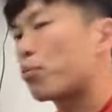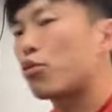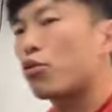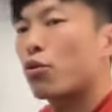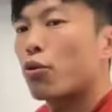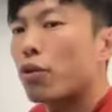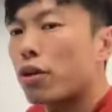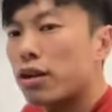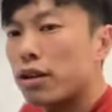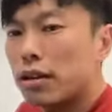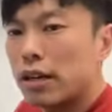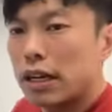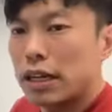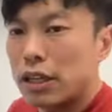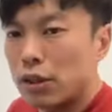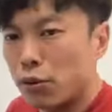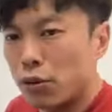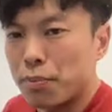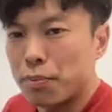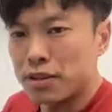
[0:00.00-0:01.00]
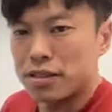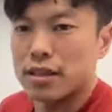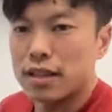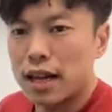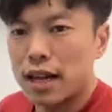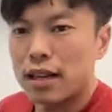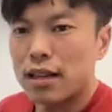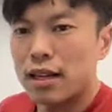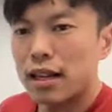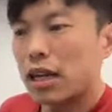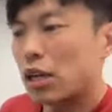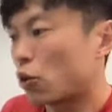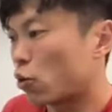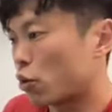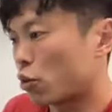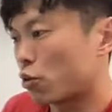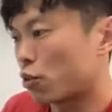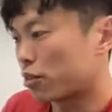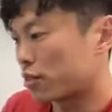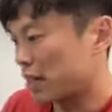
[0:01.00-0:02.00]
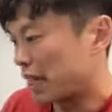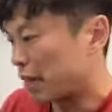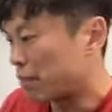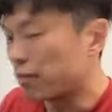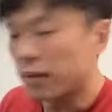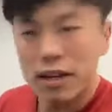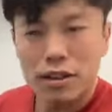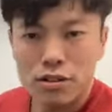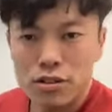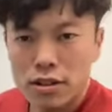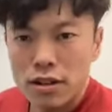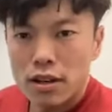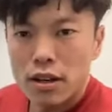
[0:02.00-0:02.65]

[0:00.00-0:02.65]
your personality, your image,